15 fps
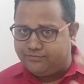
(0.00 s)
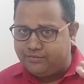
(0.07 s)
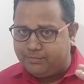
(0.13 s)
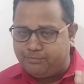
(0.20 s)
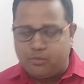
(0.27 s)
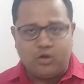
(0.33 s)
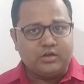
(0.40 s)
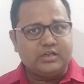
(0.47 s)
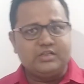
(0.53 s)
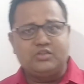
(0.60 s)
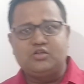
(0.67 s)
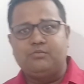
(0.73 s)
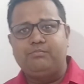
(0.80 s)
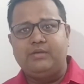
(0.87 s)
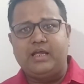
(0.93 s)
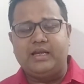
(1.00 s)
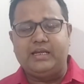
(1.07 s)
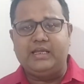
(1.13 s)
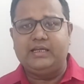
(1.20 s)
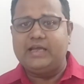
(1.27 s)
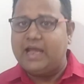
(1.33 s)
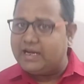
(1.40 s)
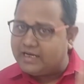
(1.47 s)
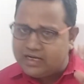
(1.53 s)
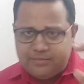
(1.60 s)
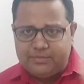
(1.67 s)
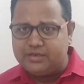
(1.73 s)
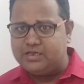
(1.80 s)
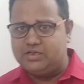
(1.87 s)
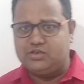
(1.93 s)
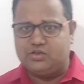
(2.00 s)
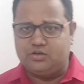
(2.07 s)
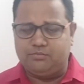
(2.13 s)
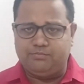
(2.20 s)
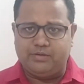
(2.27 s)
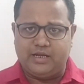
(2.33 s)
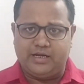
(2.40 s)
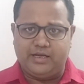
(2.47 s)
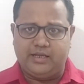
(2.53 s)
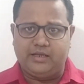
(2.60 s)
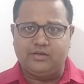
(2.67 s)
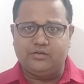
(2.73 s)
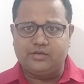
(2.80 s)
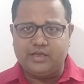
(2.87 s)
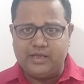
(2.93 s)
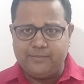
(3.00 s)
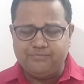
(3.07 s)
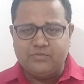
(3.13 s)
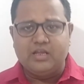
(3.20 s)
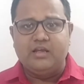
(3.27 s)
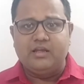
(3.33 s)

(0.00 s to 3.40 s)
importance of planning and limitation of planning. Okay,